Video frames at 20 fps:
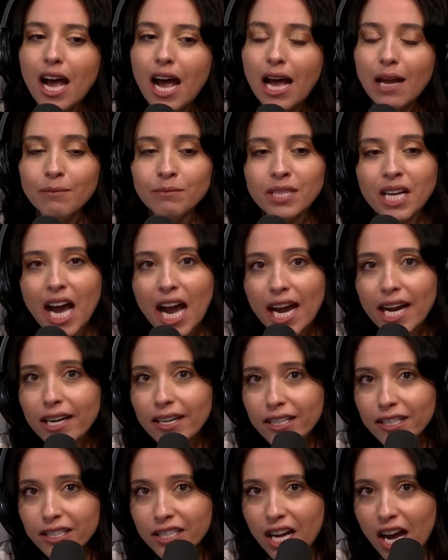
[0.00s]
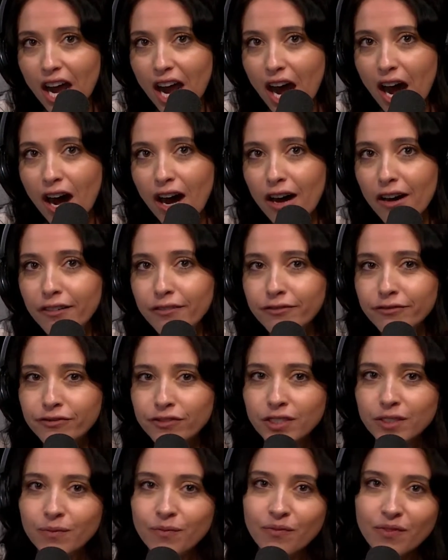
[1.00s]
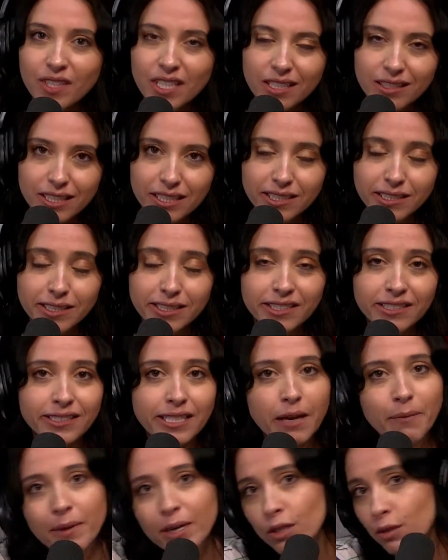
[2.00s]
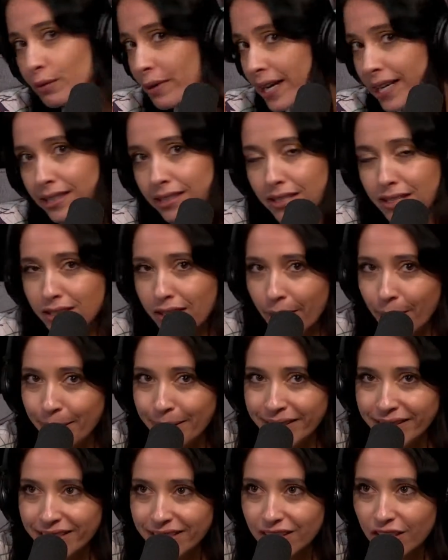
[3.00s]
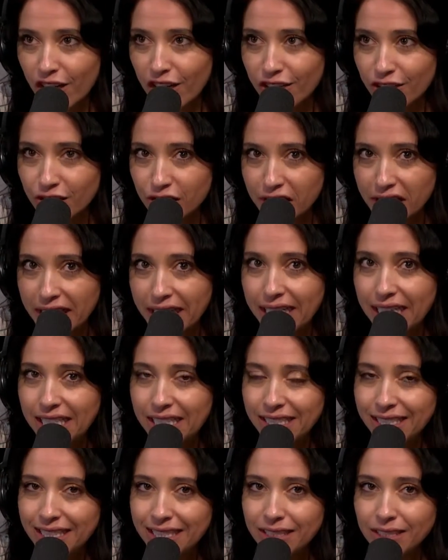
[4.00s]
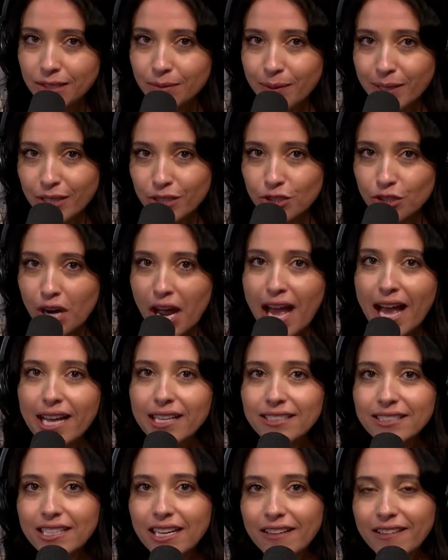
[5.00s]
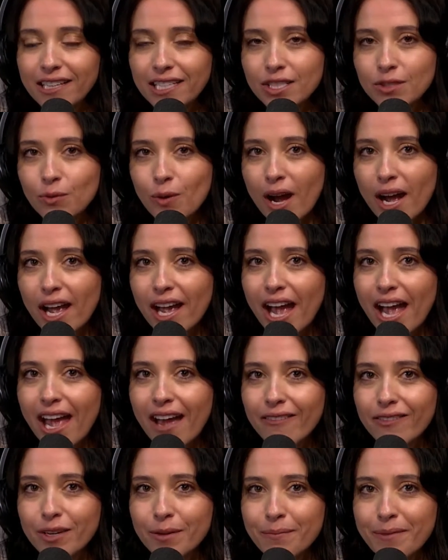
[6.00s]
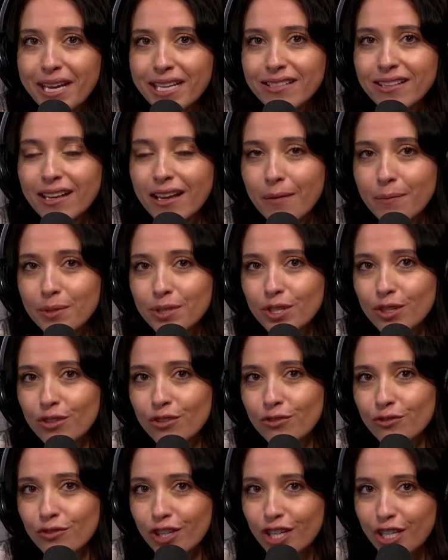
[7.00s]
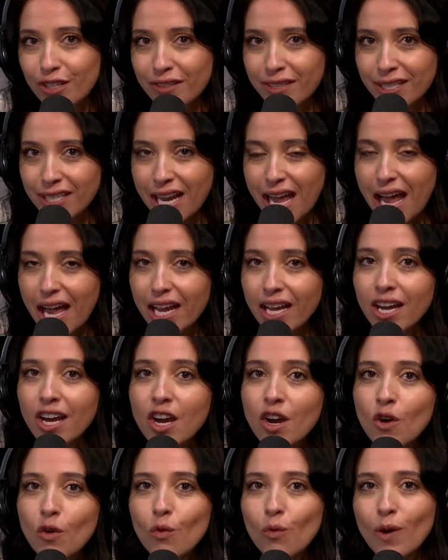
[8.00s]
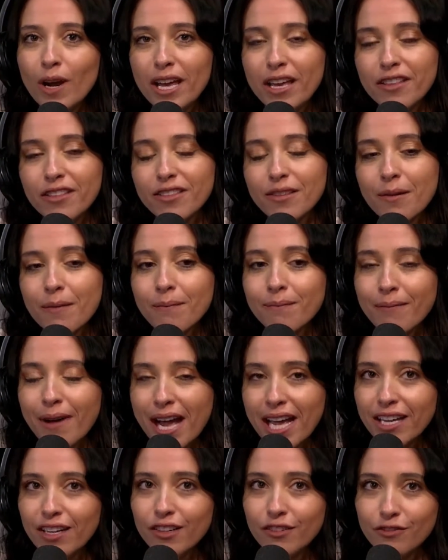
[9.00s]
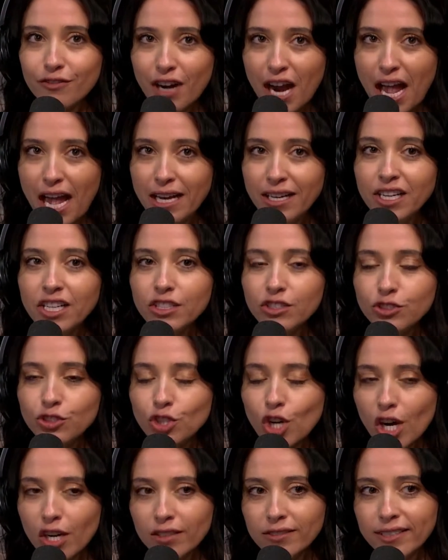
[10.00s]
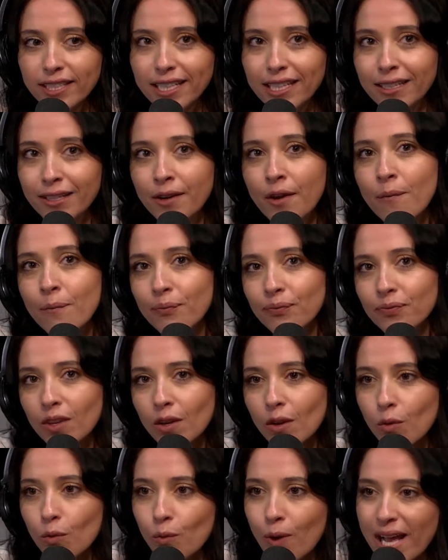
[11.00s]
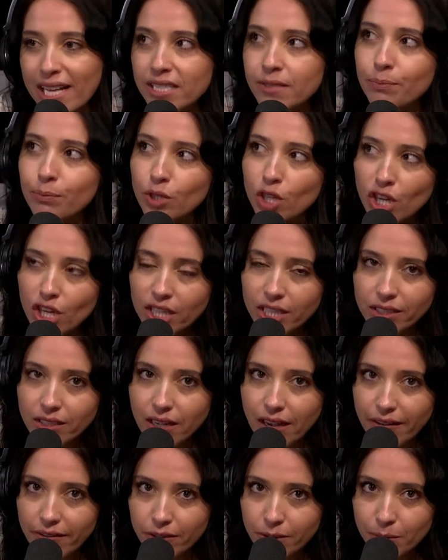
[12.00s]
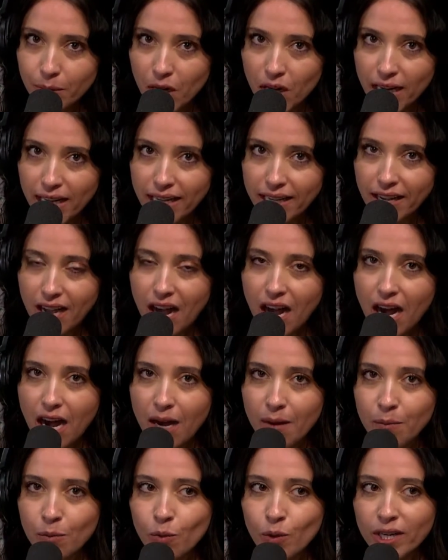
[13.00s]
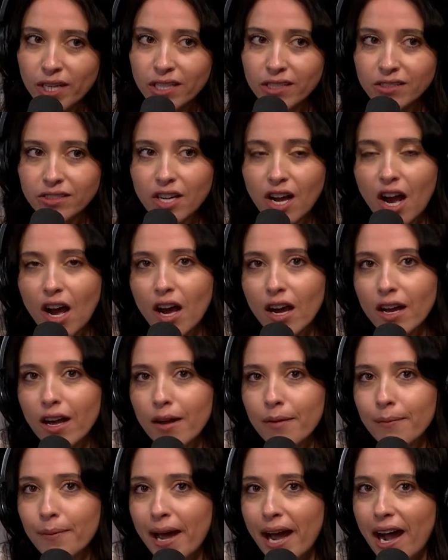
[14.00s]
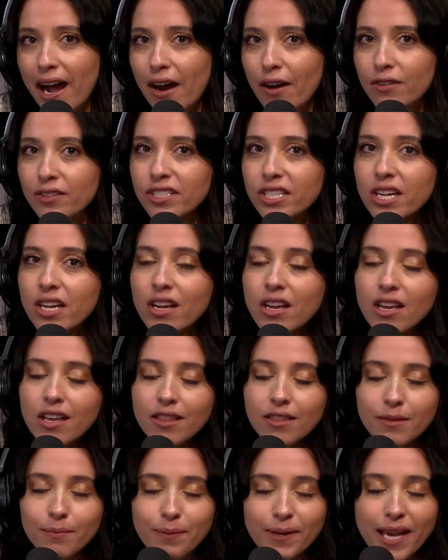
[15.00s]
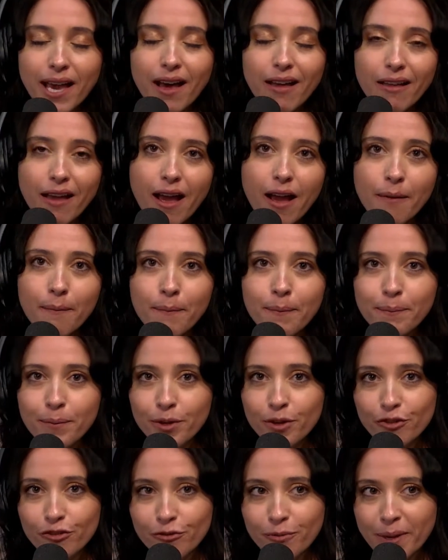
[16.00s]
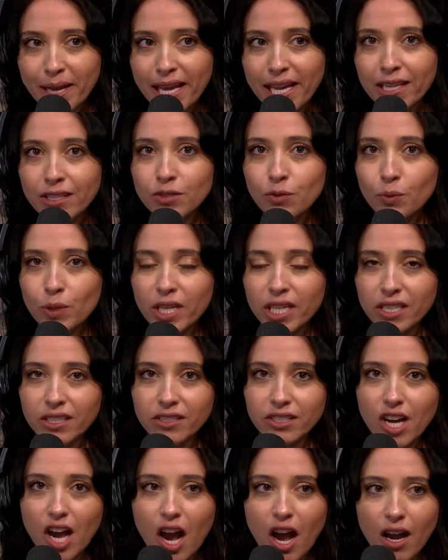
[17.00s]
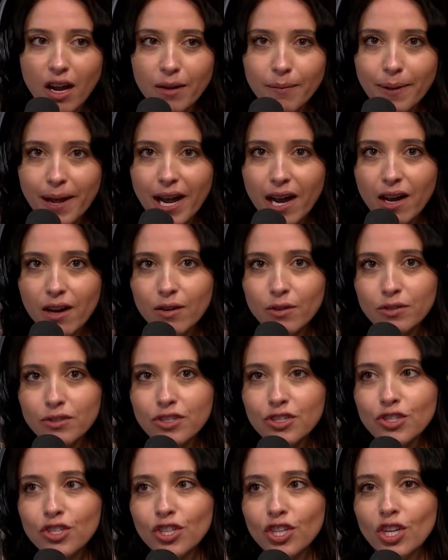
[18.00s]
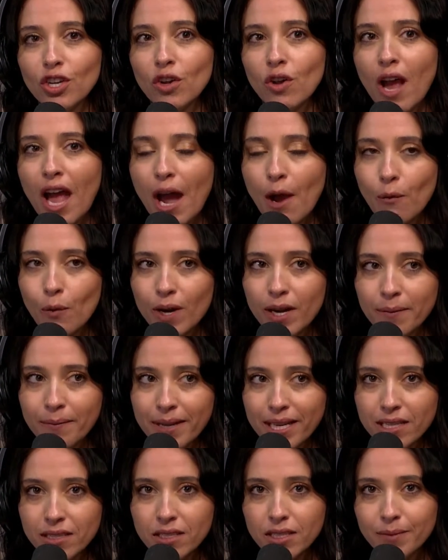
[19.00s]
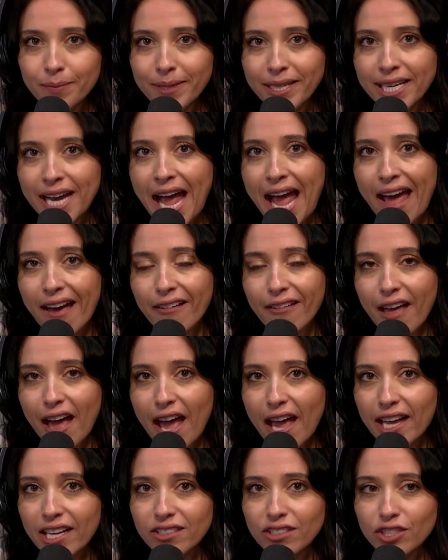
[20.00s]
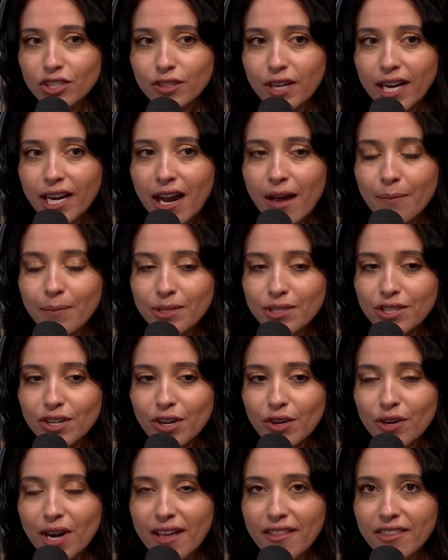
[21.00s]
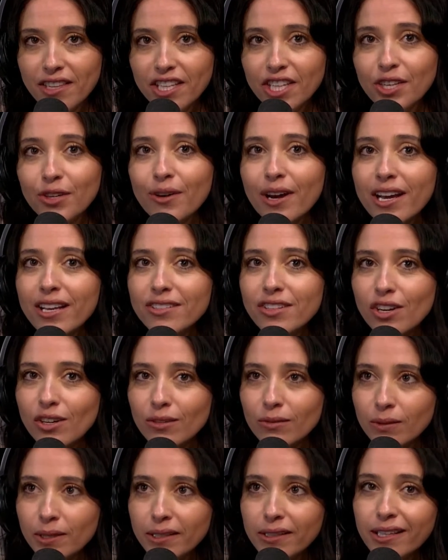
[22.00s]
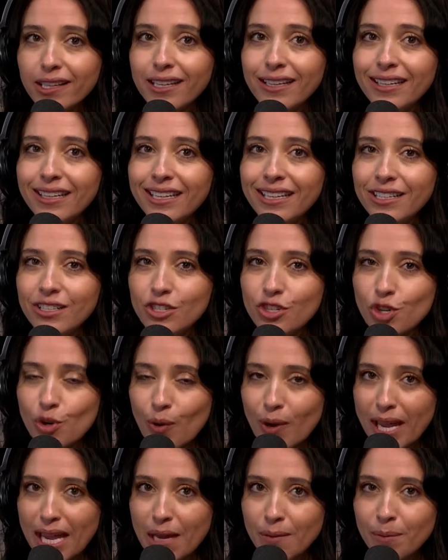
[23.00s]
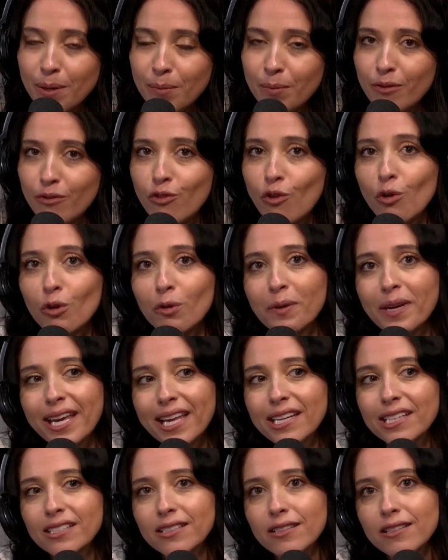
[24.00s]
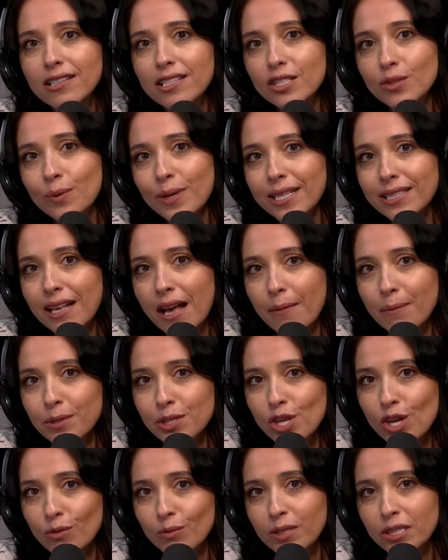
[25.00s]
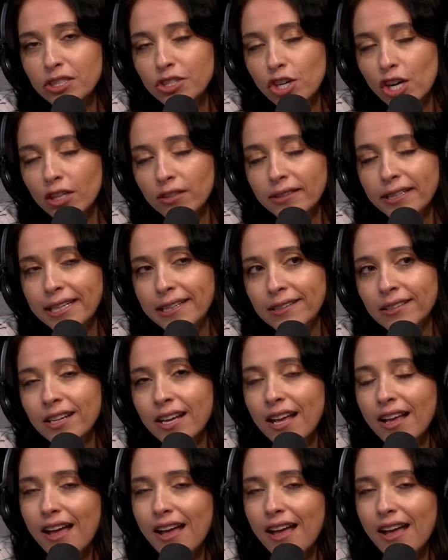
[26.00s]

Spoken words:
I'm tired of the systemic racism in this country, and it needs to be addressed. And that's why I have an amazing episode for you today with my good friend, Charlene Westbrook, everybody. We're going to talk about the BLM movement. We're going to talk about what it means to be an ally. It's a great episode. I think you guys are really going to enjoy it. But before we get into this week's episode with Charlene,